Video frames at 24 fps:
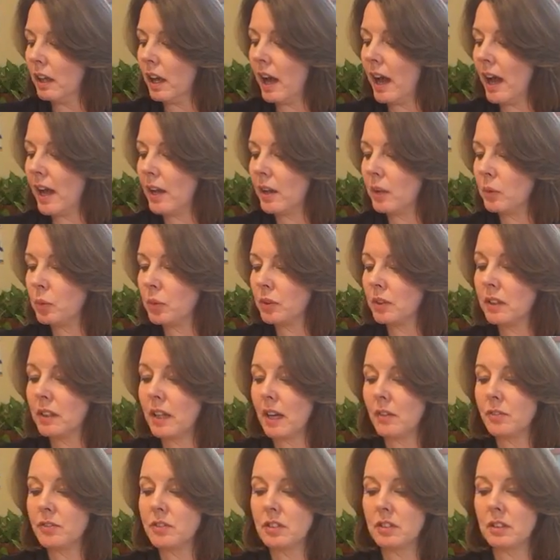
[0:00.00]
I would
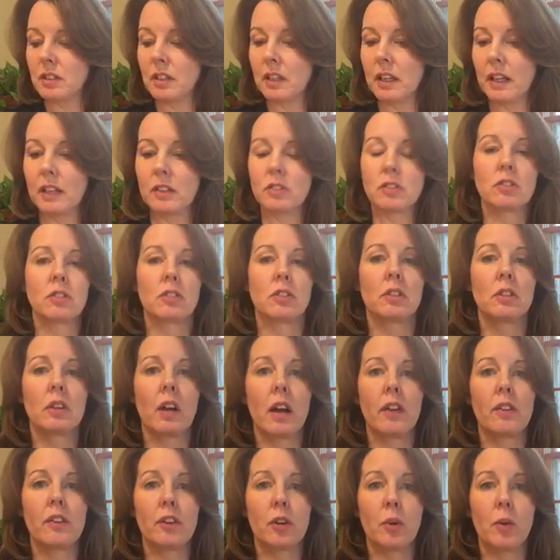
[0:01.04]
love to answer
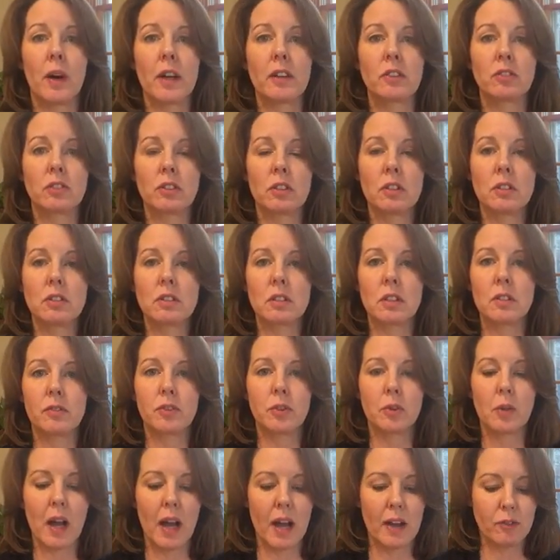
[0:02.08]
other questions. If
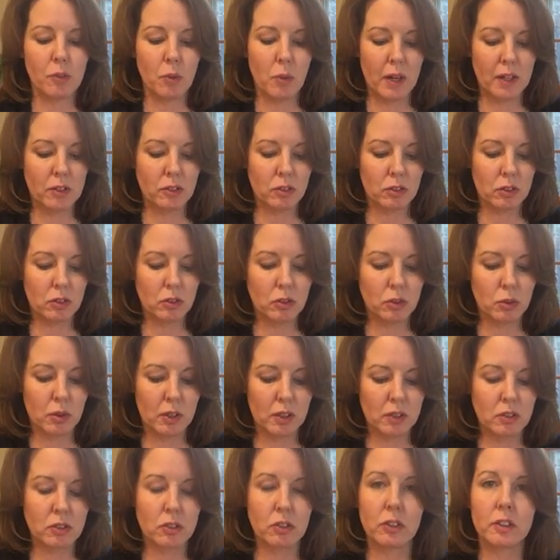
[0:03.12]
you have questions, you
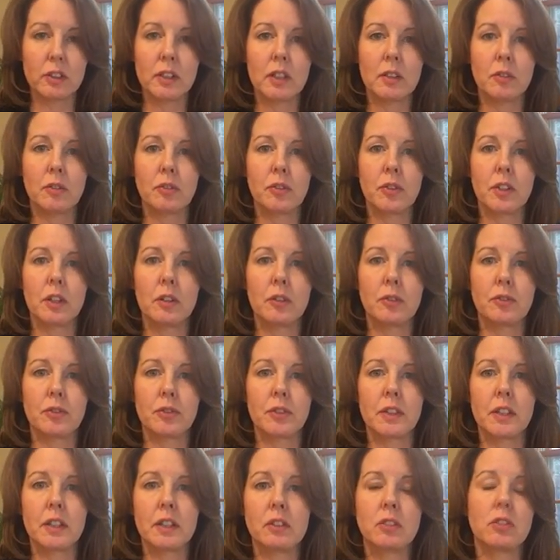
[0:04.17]
can certainly feel
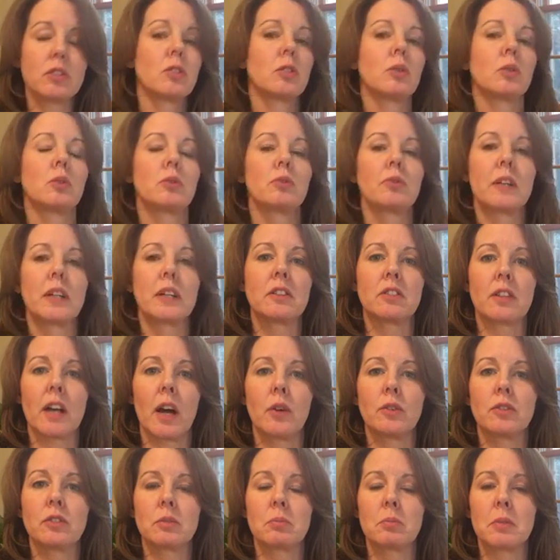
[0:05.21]
free to reach
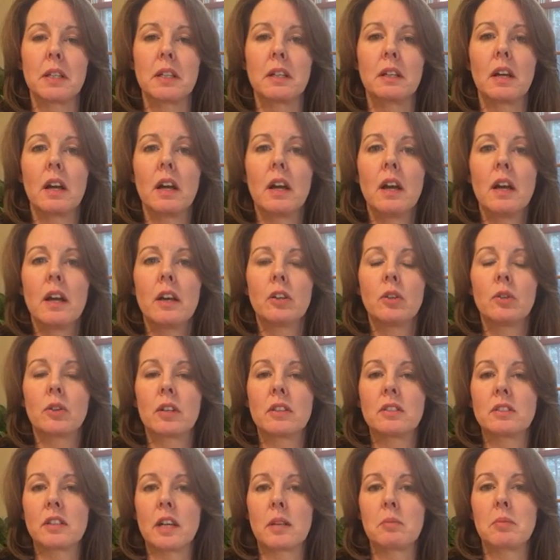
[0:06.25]
out to me. You
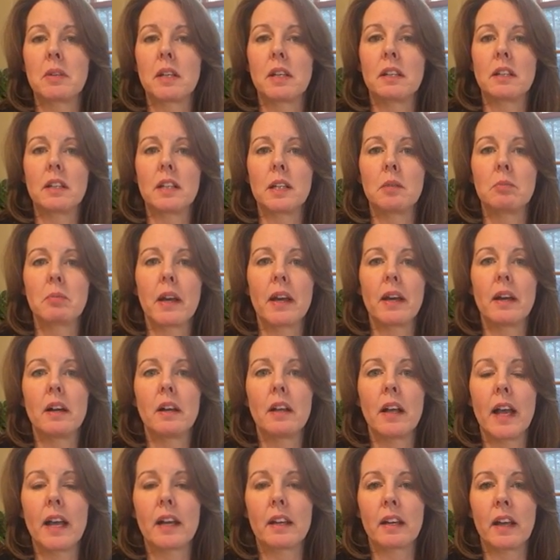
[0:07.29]
can send me an
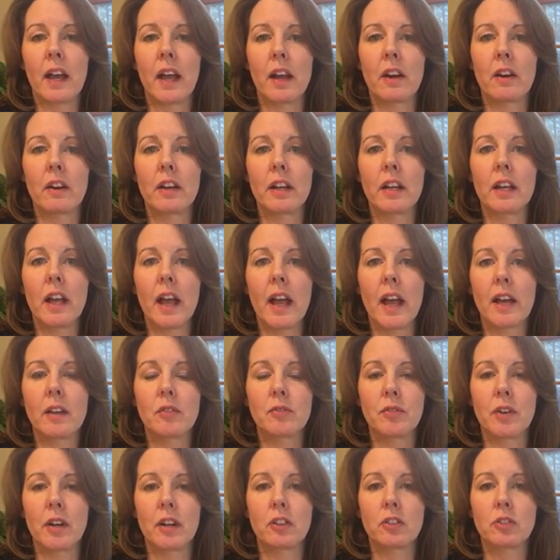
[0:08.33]
email at
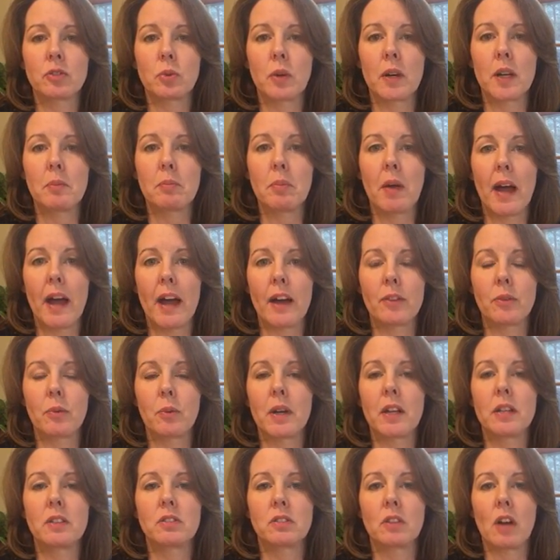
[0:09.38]

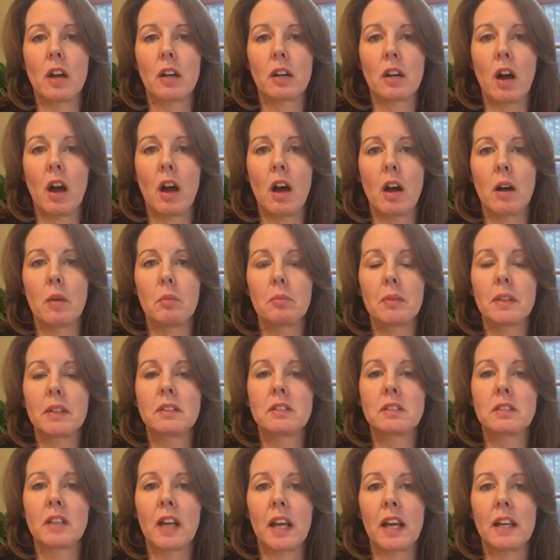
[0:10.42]
Kerri@fengshuipathways.com.
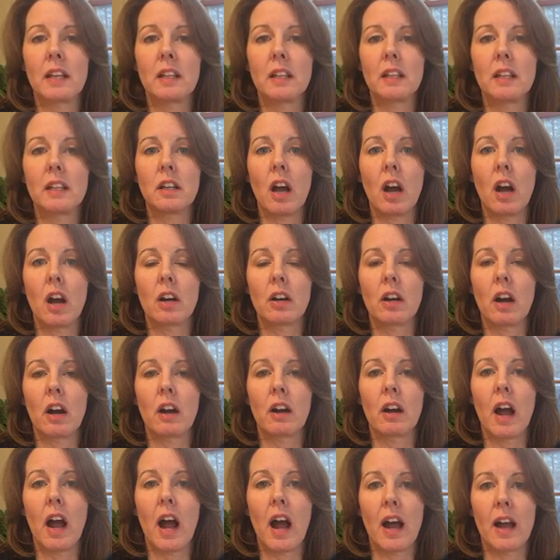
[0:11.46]
It's
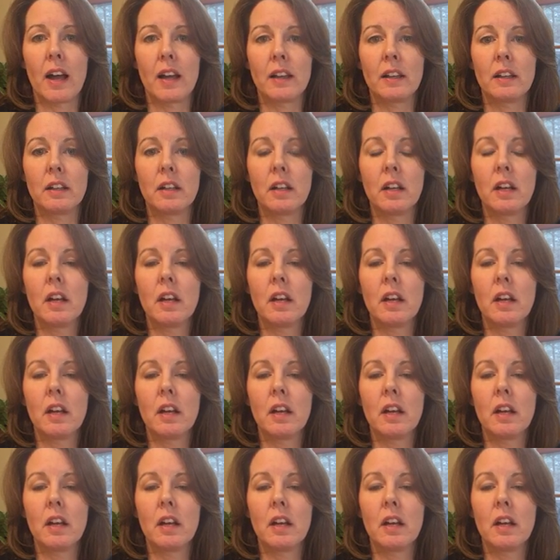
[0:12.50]
Kerri.